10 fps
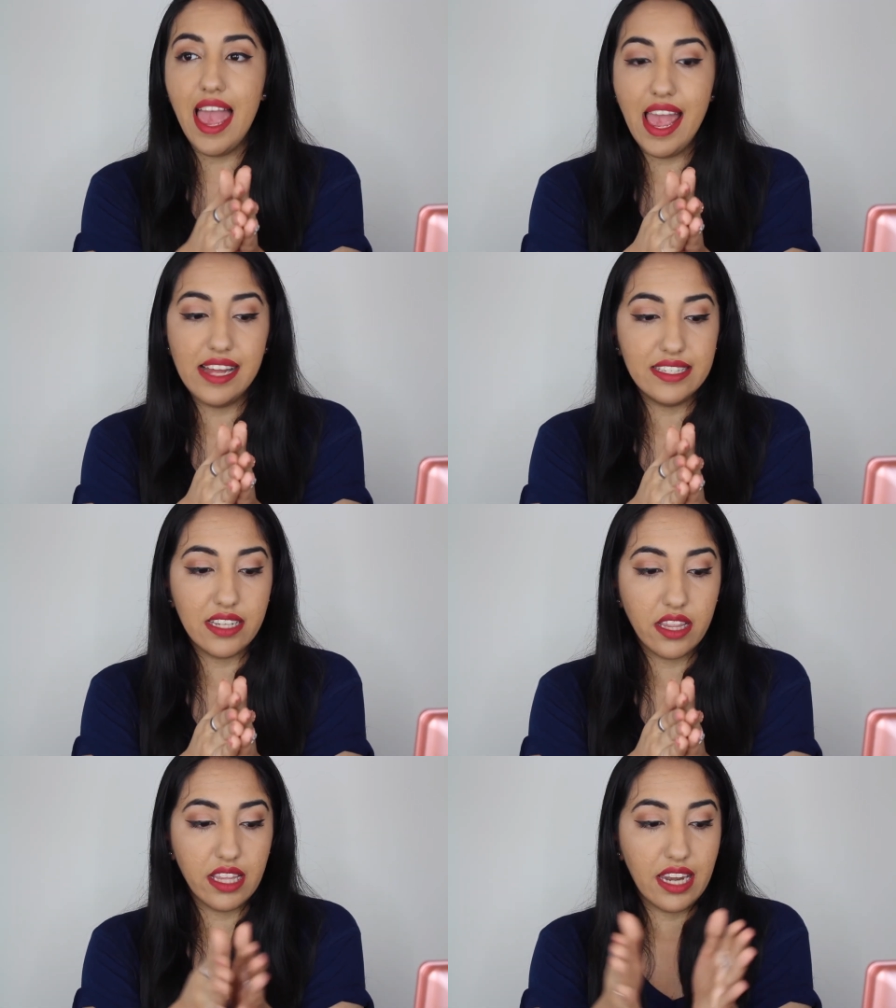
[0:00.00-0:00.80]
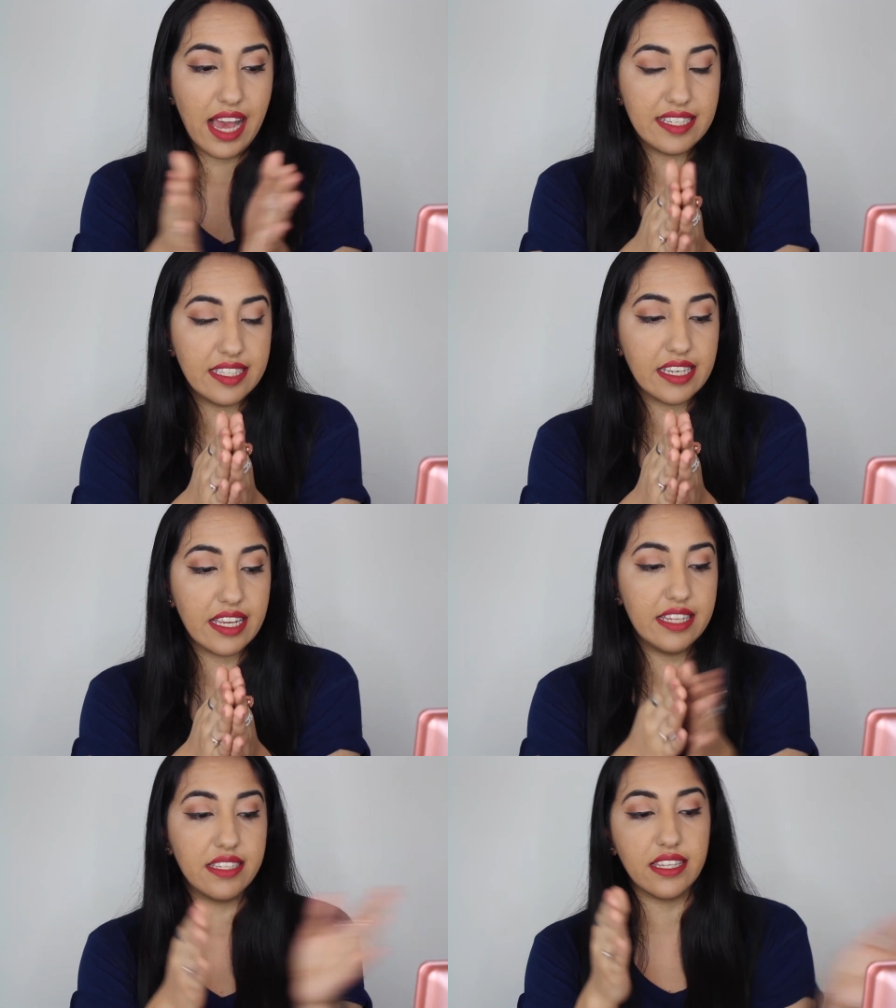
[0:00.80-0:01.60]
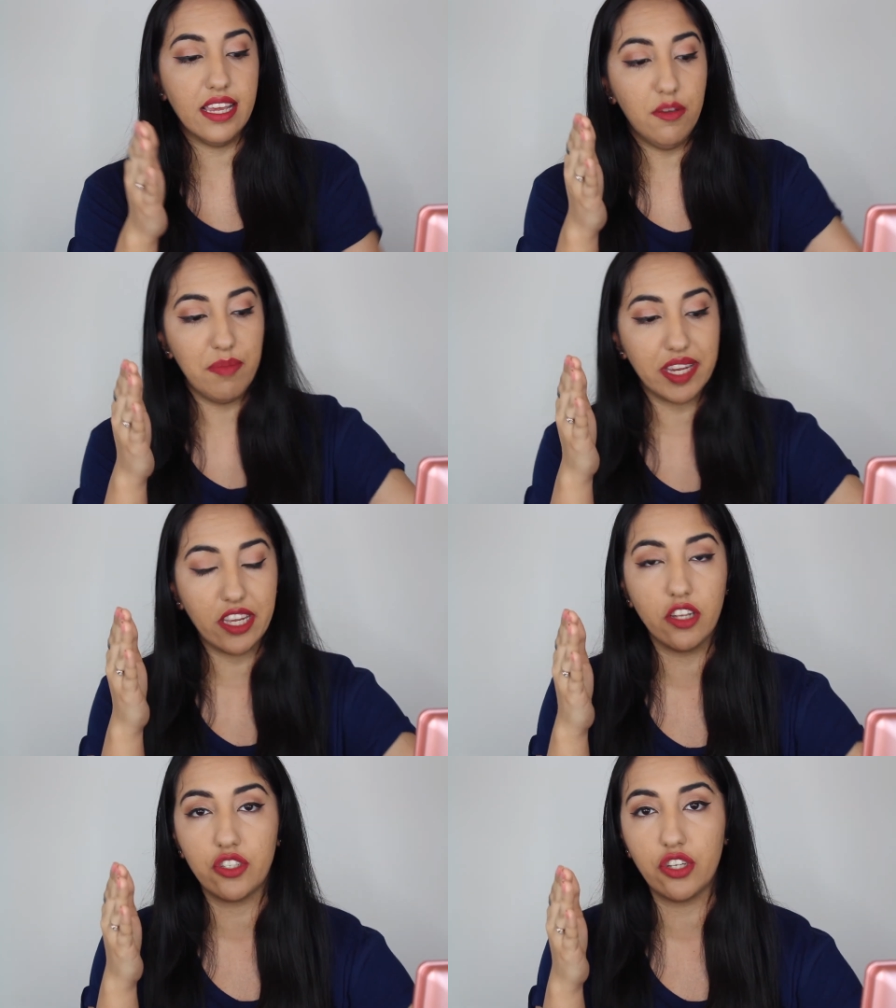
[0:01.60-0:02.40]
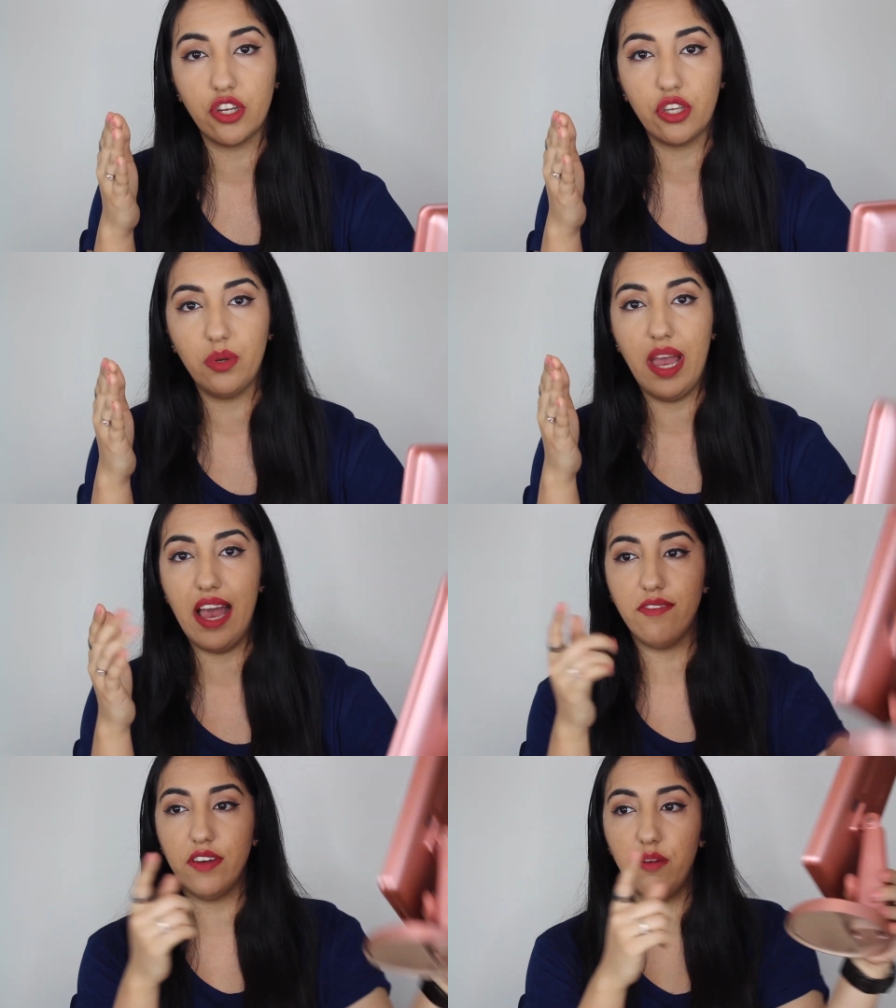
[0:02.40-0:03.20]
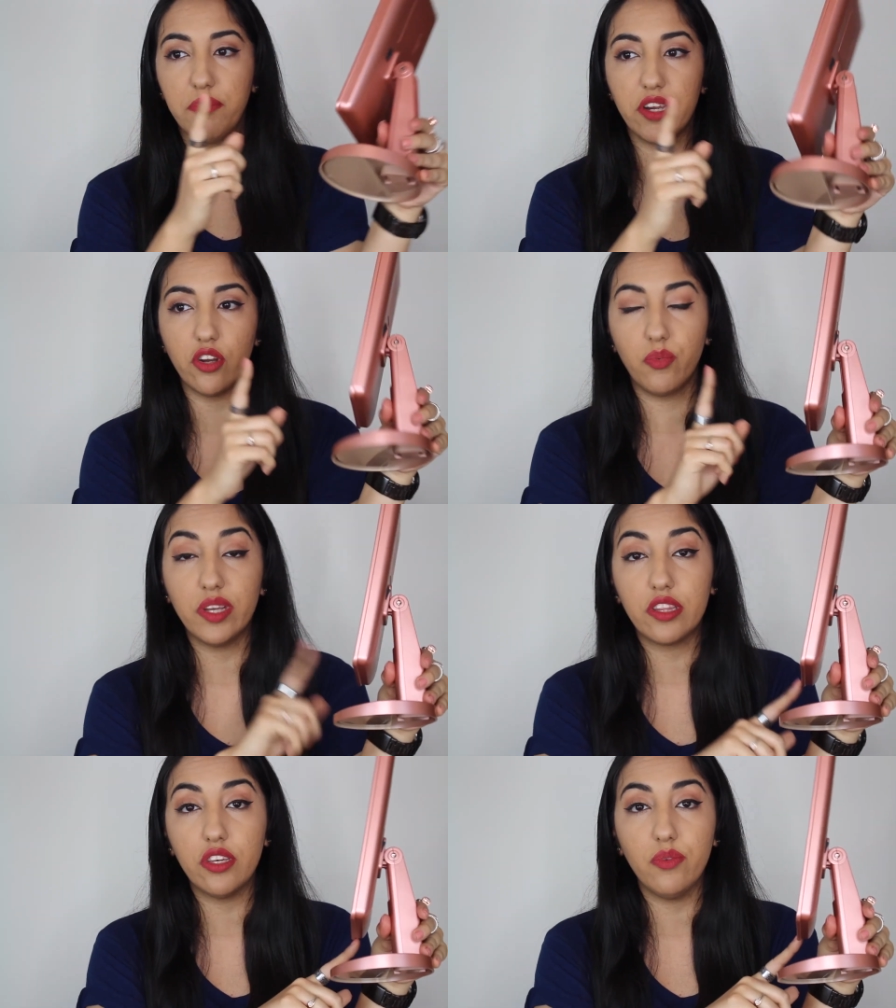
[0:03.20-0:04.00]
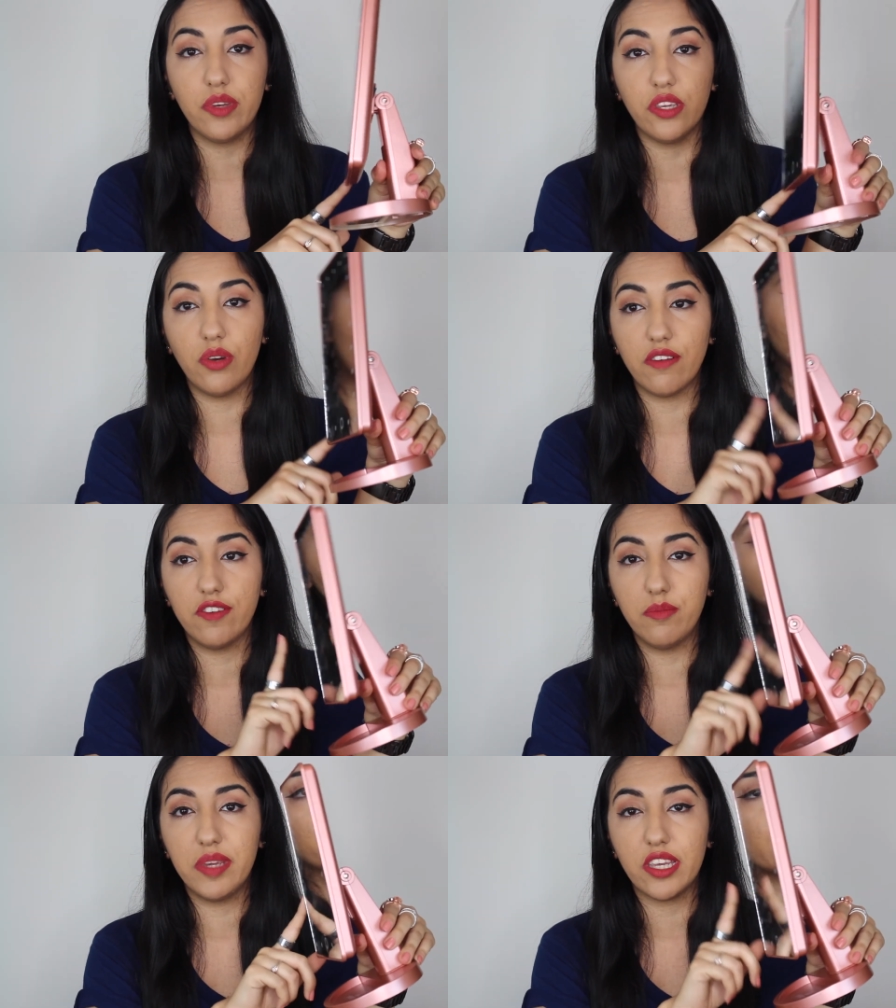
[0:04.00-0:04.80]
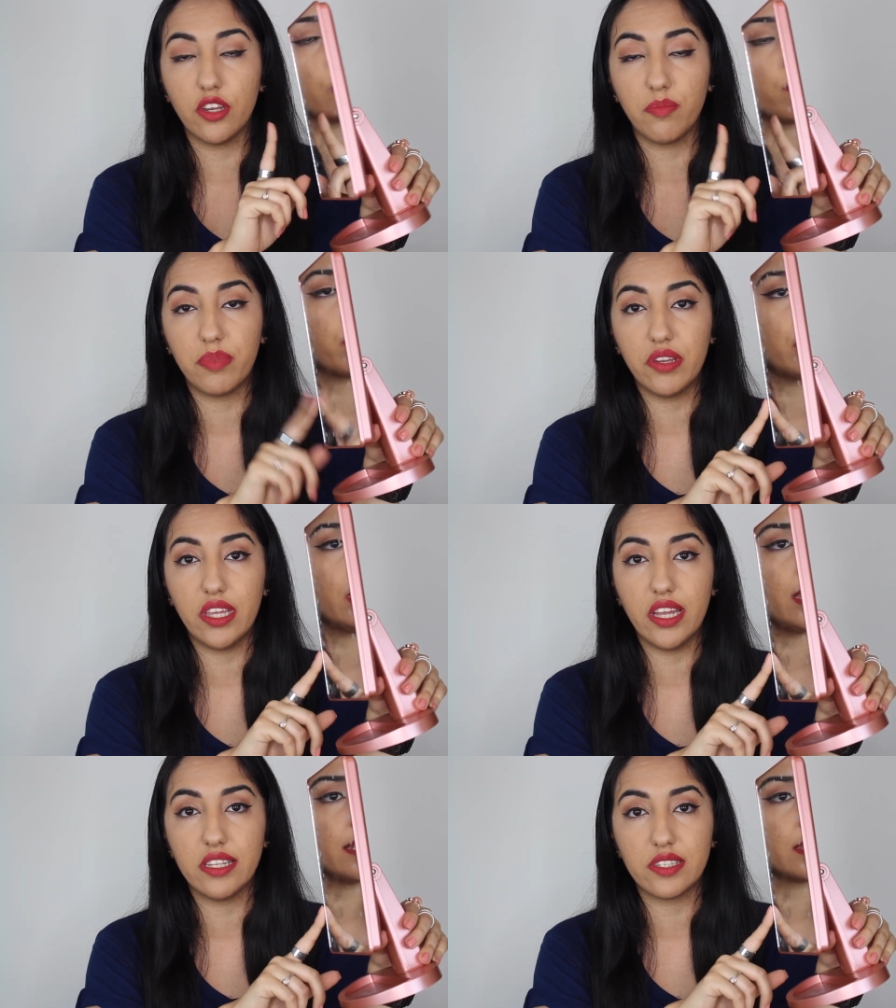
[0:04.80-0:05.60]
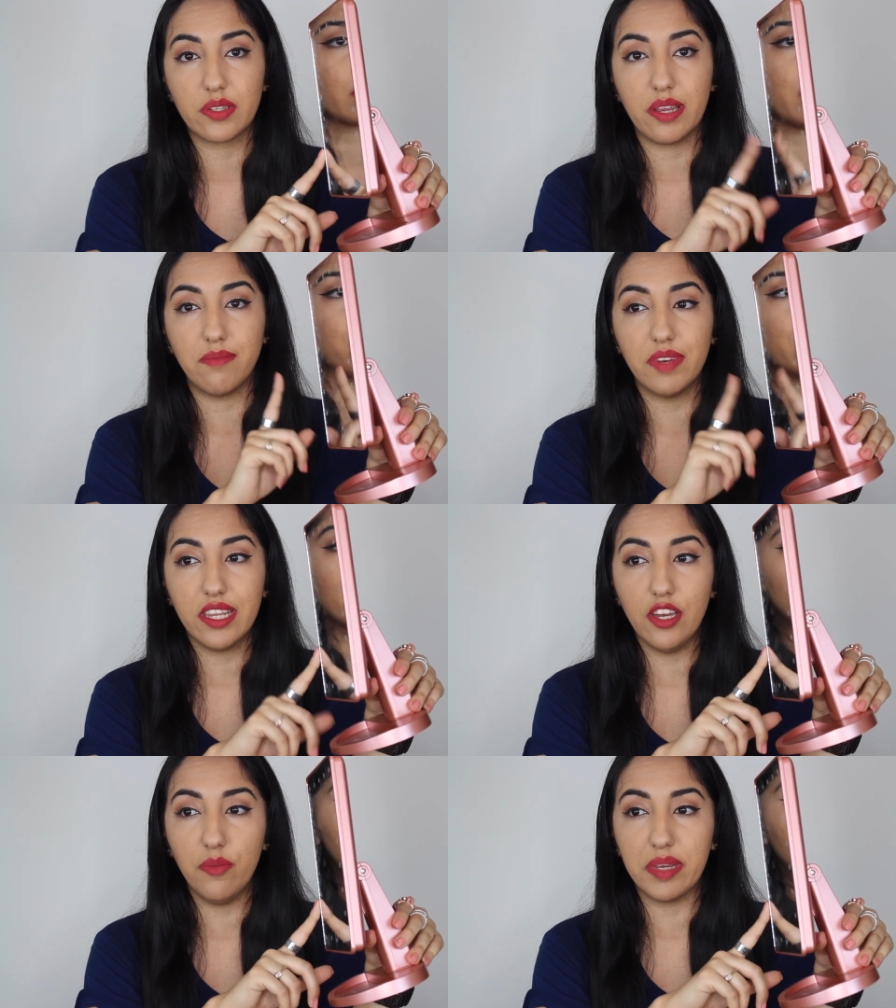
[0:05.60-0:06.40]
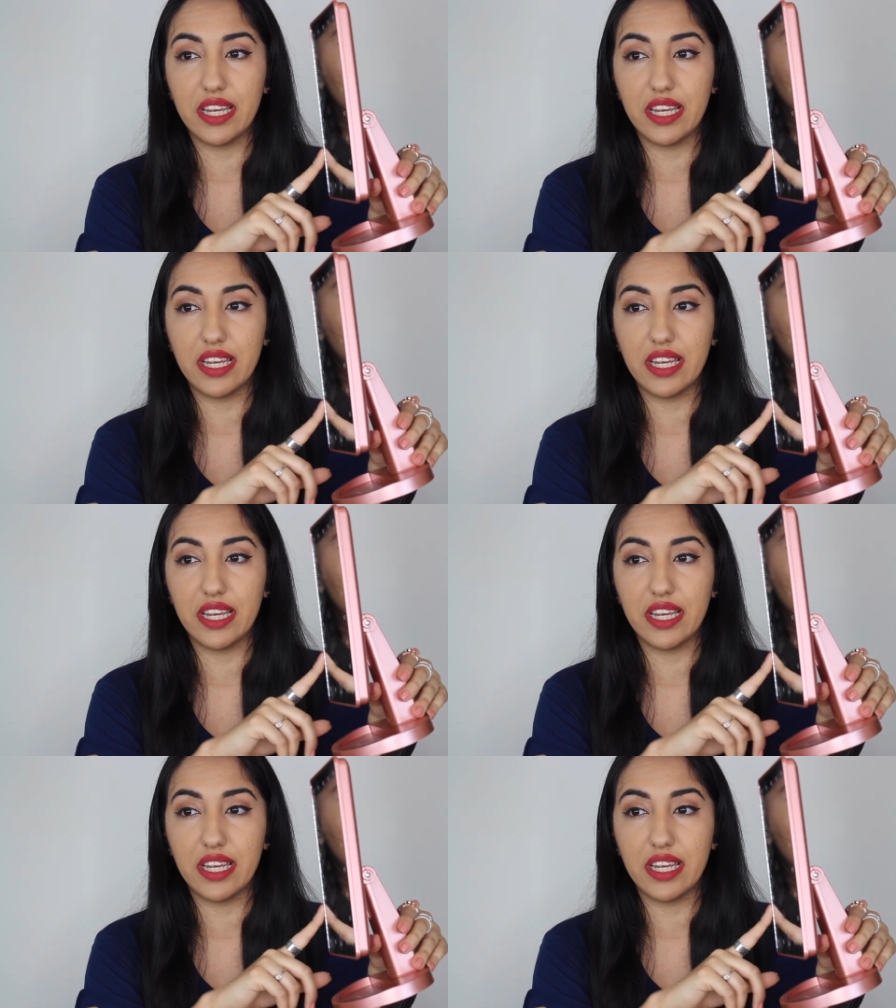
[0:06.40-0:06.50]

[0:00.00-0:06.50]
And the last thing is making sure you have a mirror with you when you are filming your beauty Instagram video,